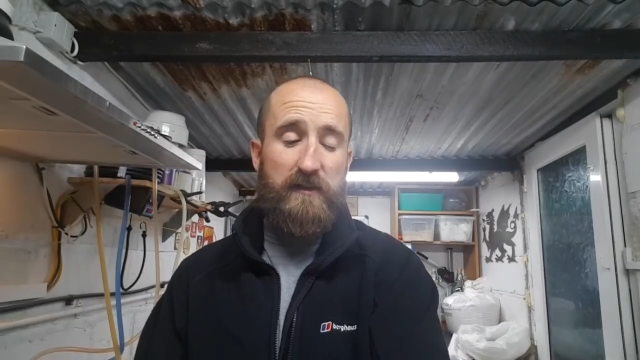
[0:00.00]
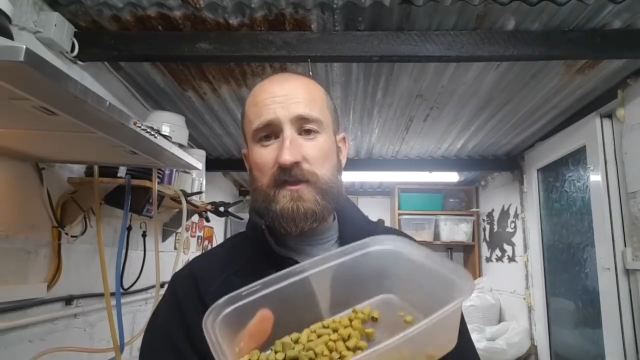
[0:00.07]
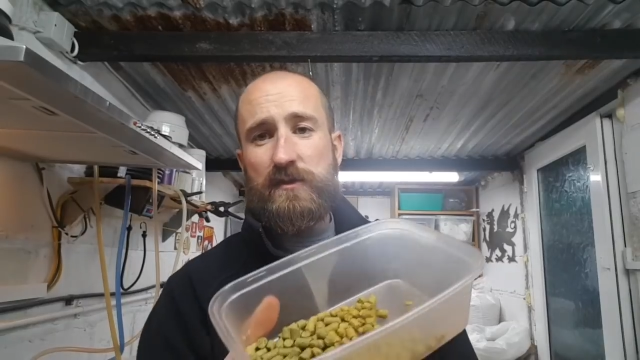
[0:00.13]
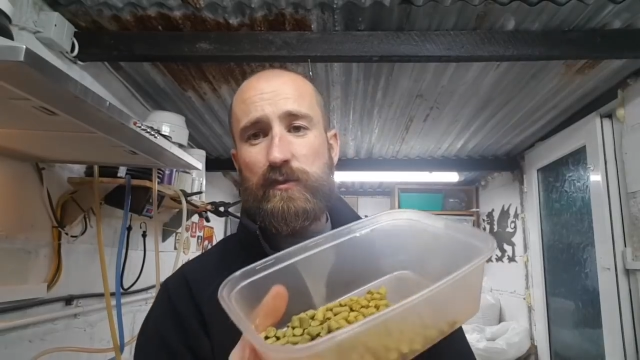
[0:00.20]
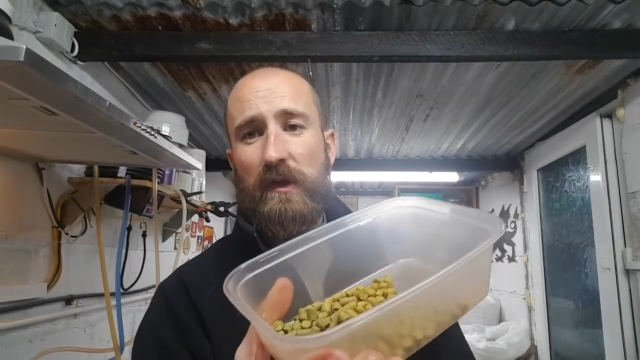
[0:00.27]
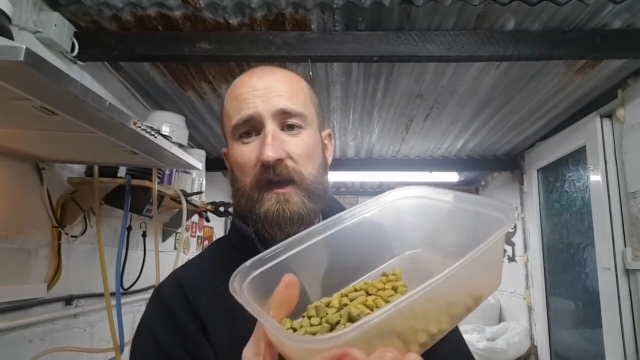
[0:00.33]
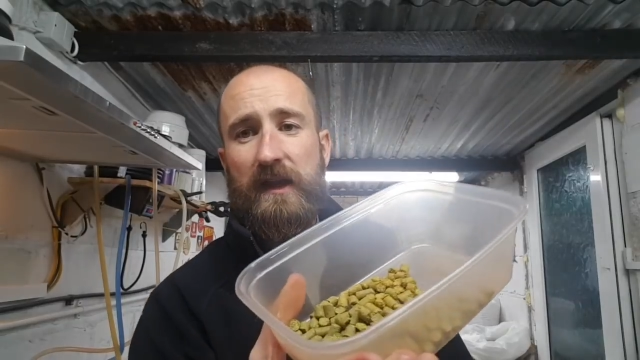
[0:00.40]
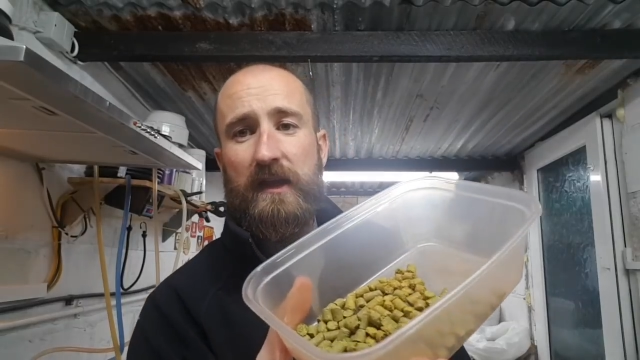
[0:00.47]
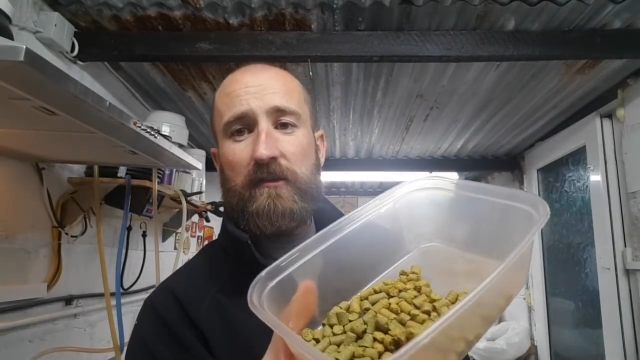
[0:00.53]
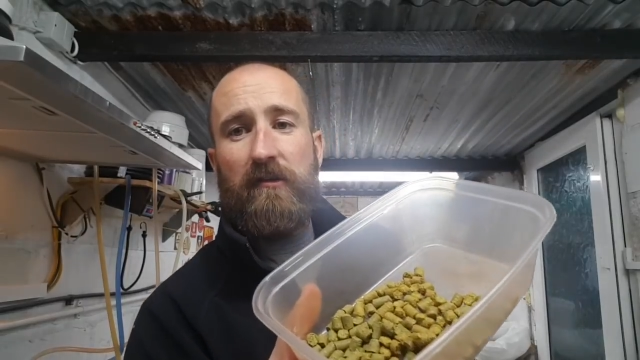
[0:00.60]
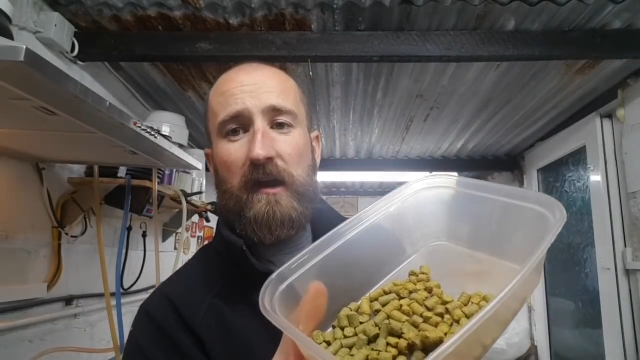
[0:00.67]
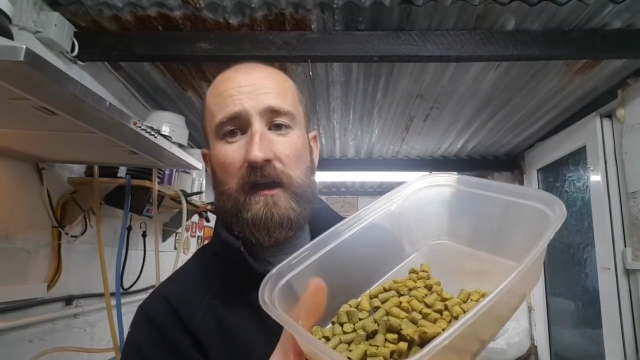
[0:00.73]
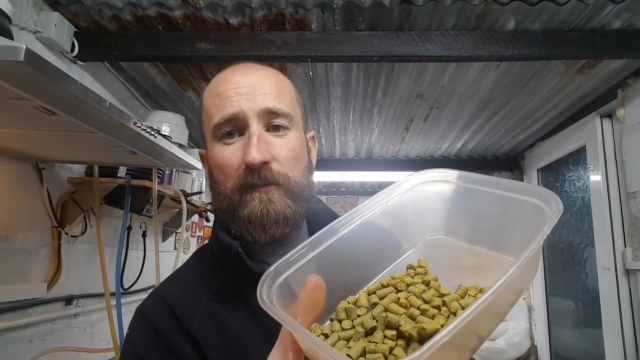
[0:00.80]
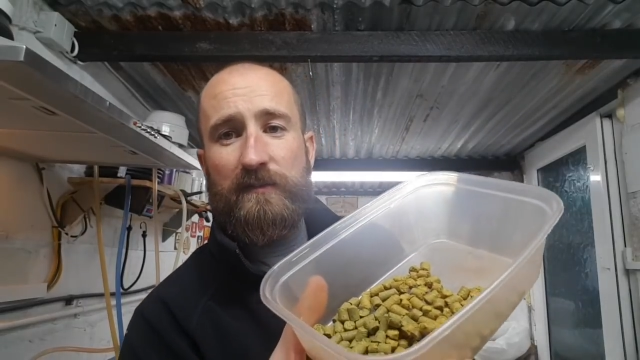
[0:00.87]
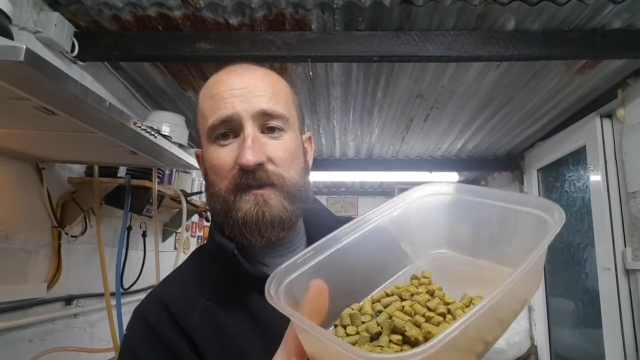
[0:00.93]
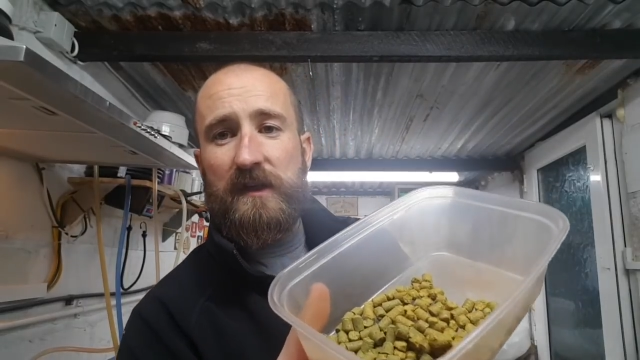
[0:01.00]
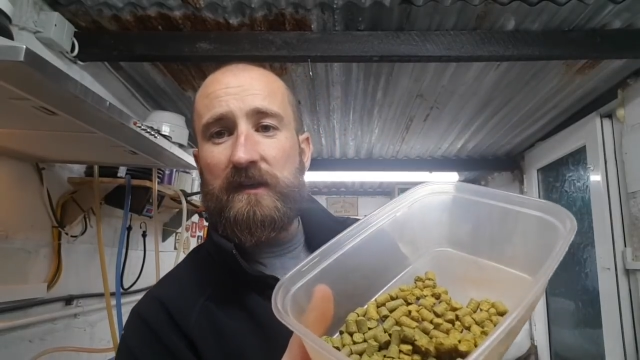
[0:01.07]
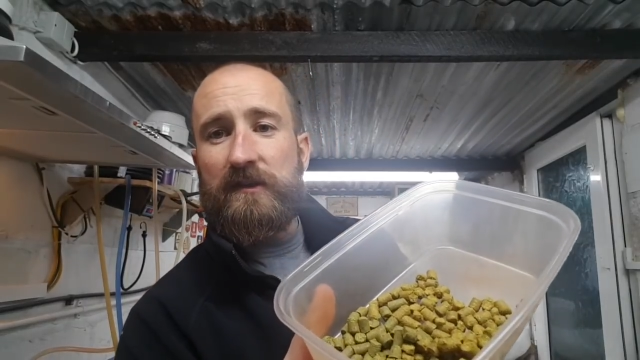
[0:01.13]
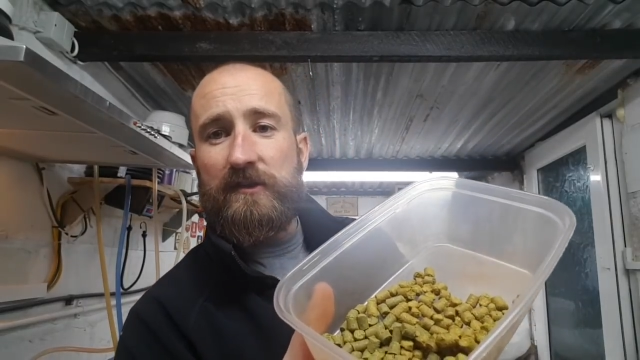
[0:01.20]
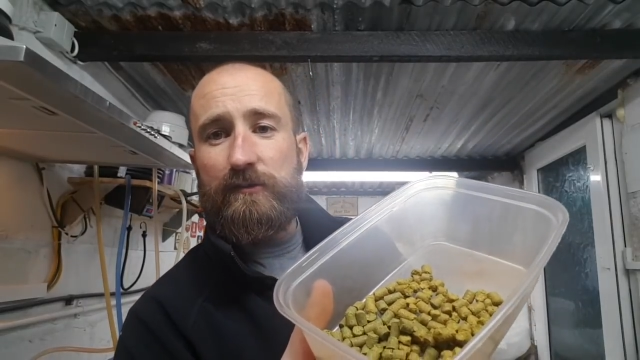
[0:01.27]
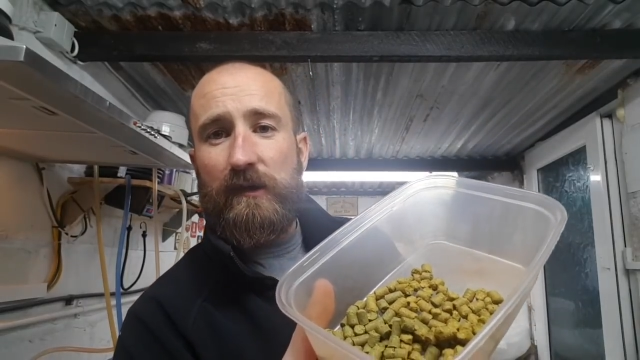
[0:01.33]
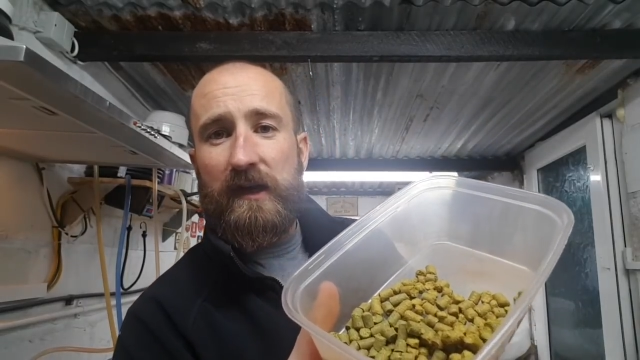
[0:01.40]
20 grams
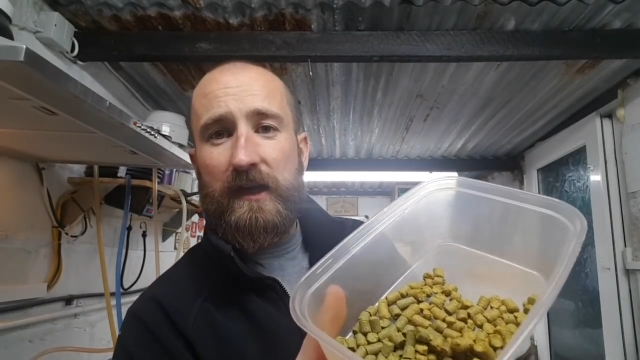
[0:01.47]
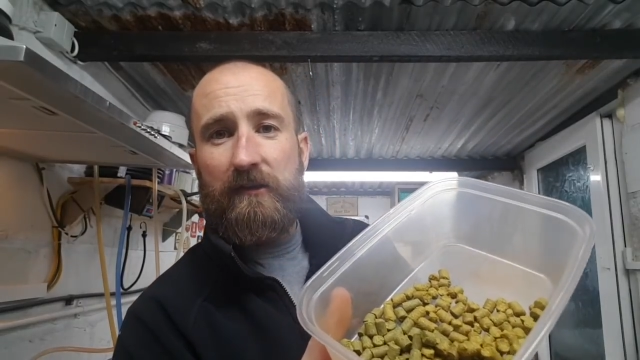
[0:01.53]
and 20